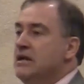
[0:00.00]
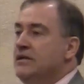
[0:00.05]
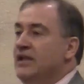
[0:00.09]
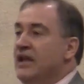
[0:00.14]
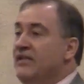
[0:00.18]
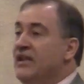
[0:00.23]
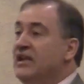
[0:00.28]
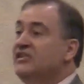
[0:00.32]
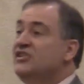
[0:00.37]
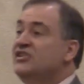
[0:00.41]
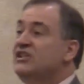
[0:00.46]

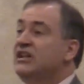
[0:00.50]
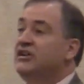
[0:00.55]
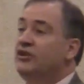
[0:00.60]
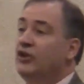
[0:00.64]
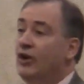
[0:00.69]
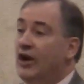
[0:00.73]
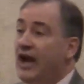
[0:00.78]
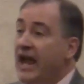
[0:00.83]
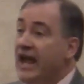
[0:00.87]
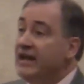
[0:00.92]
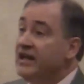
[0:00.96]
They then stick
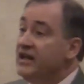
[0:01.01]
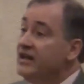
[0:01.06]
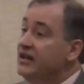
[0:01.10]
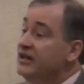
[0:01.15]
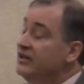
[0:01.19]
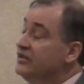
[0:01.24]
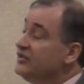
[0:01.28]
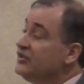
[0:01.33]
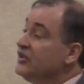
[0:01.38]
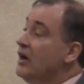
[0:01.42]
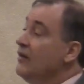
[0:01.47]
their head in
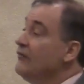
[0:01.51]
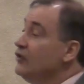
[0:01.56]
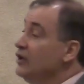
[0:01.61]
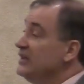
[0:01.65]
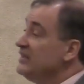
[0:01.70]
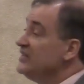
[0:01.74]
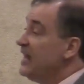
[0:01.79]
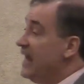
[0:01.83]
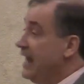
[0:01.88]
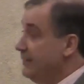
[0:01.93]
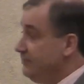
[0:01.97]
and discover
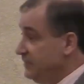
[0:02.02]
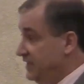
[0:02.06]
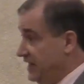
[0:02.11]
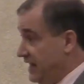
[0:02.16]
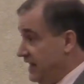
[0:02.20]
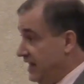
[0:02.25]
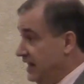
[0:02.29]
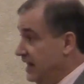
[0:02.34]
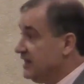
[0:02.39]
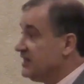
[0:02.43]
it's empty,